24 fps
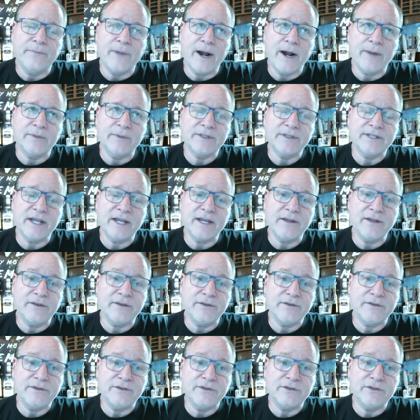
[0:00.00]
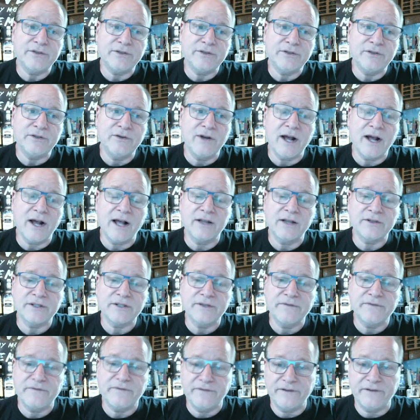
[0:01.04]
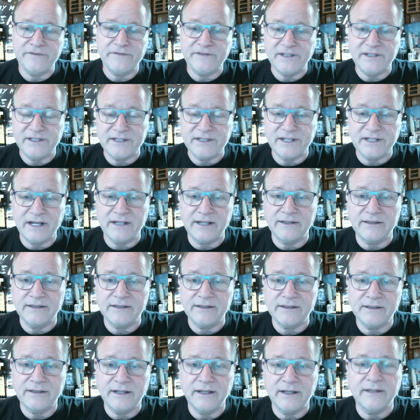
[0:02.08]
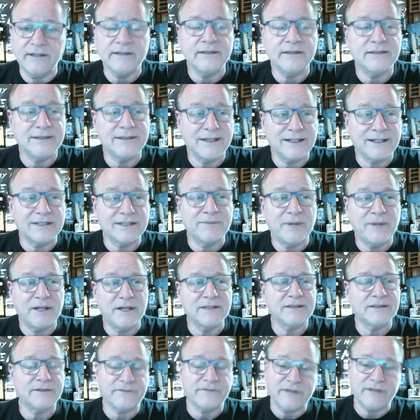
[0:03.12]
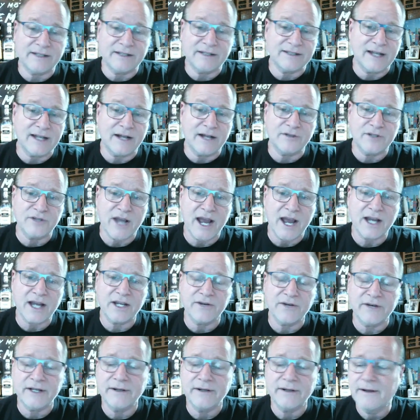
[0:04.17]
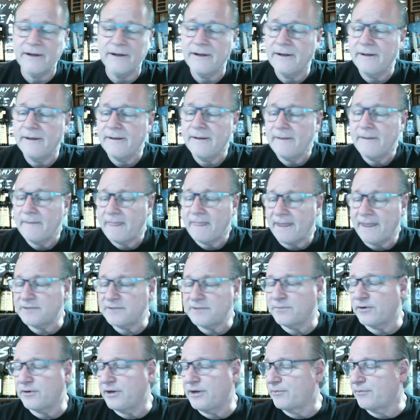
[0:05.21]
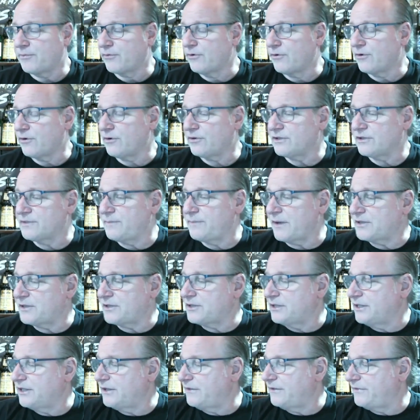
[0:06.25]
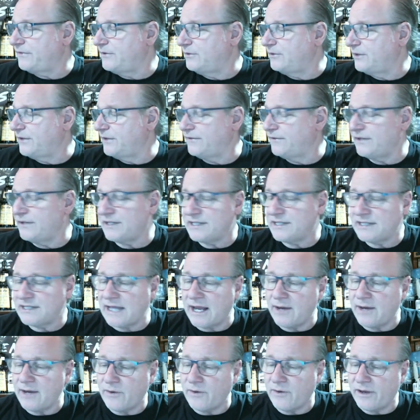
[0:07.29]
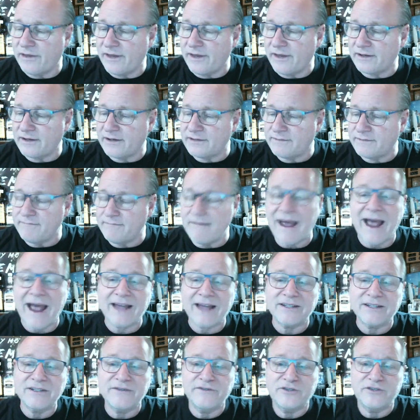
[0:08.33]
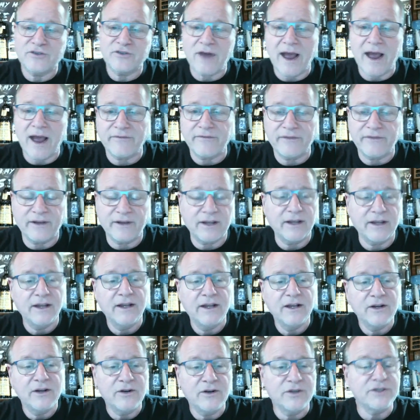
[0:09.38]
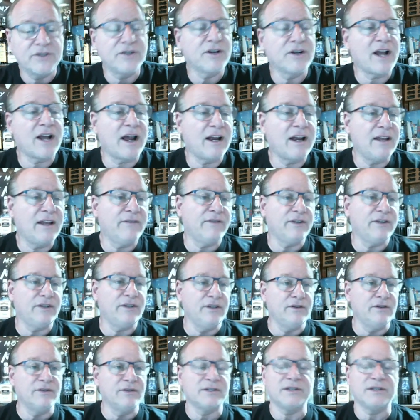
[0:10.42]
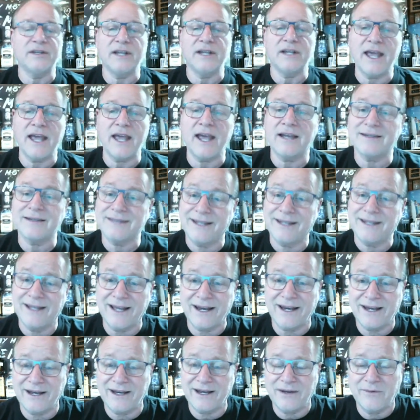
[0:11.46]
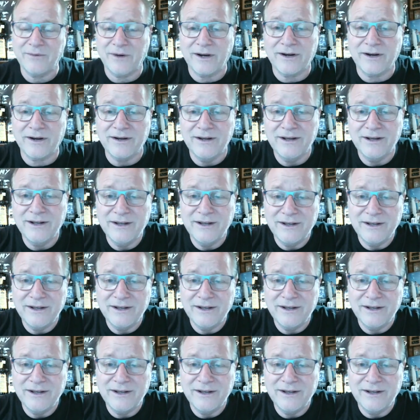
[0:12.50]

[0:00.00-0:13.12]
I would say, $2.50 in 6 months, if that sounds accurate. That's pretty brutal, especially if you live in a state where there's massive traffic, because you're not even using the gas to get anywhere.